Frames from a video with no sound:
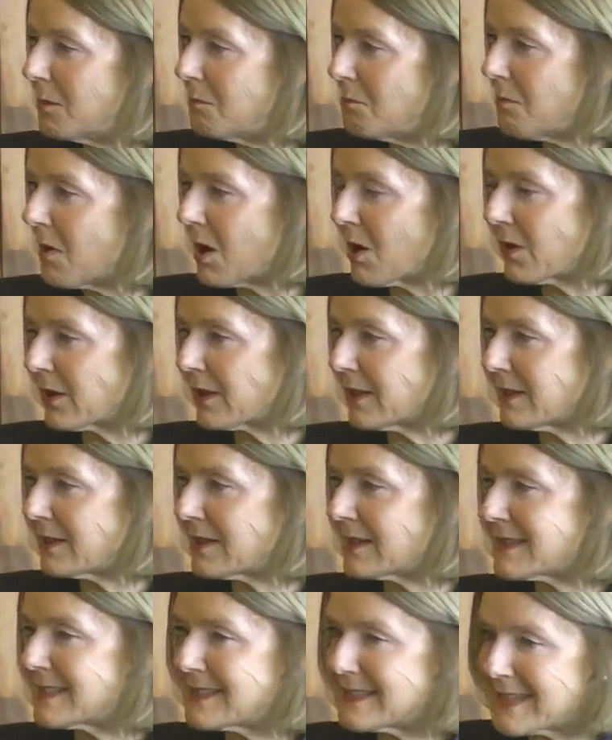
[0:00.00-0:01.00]
market,
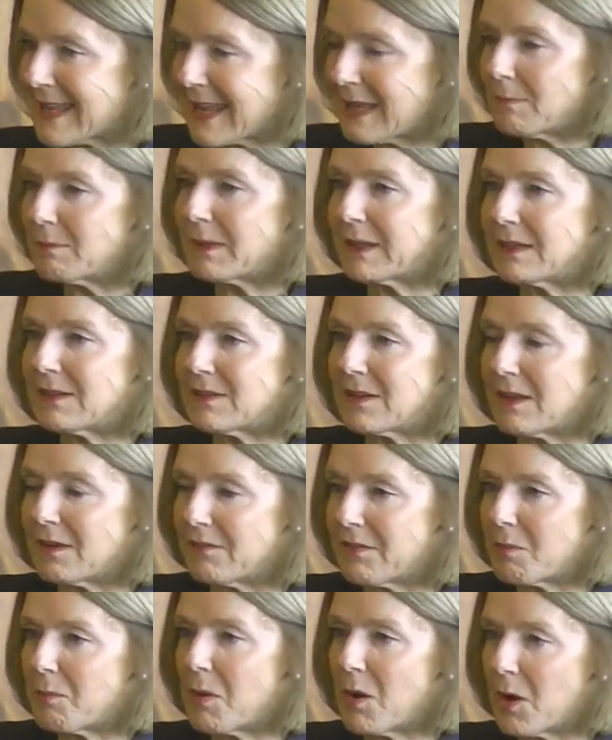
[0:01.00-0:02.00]
a segment
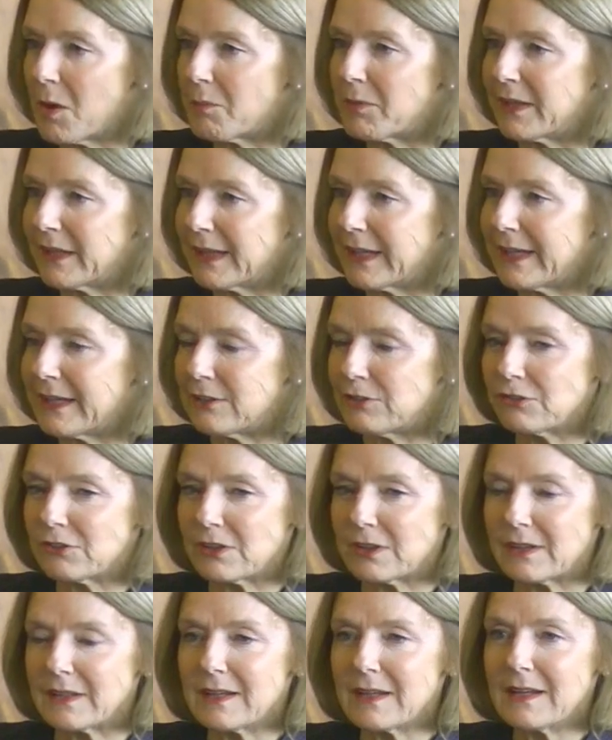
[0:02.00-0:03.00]
of the
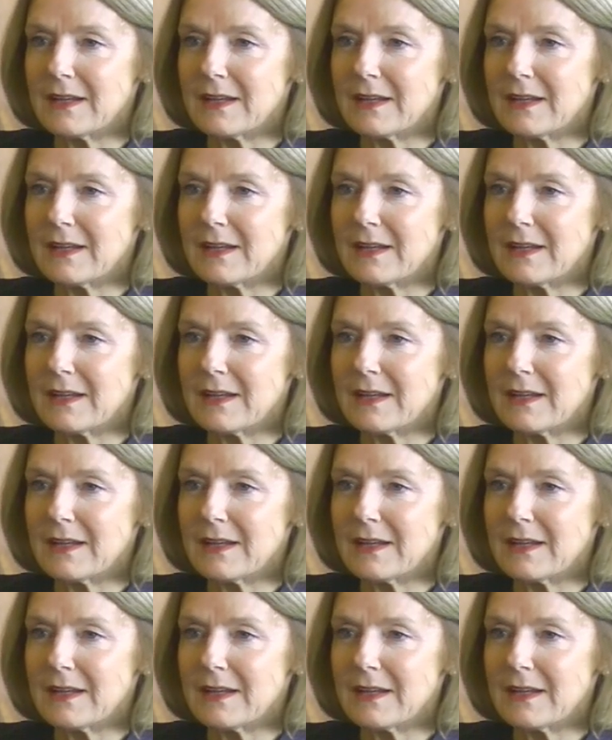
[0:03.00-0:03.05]
population,